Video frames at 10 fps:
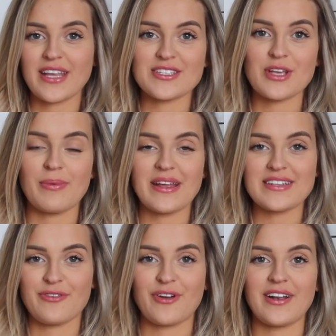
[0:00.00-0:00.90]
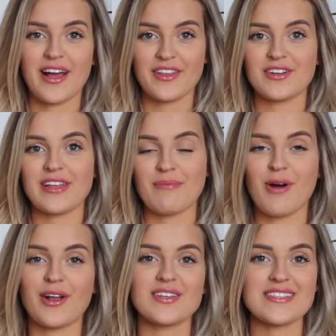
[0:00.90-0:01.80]
so many different other like
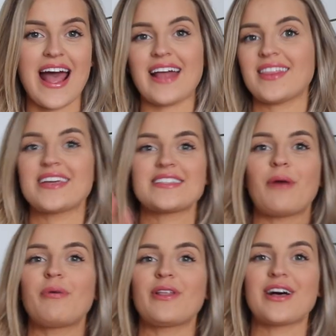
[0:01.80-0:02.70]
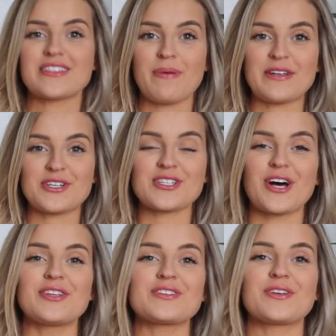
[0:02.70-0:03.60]
models and athletes. I'll put lots of pictures
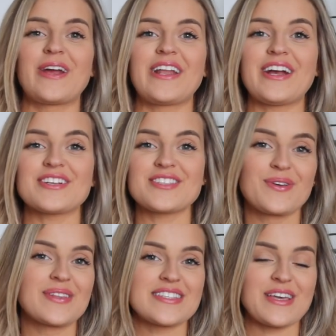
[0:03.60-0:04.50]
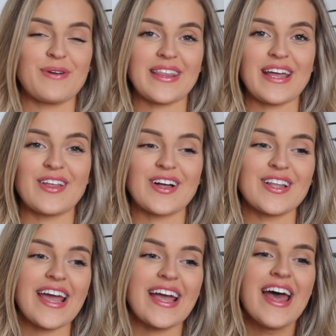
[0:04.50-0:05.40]
on the screen here so you can see what they look
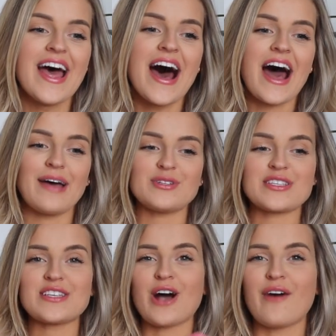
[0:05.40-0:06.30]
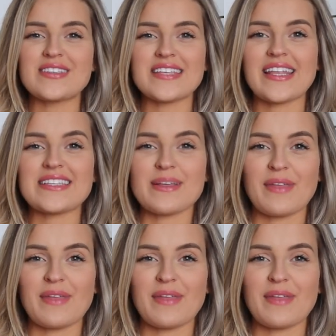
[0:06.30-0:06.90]
like, just because obviously like something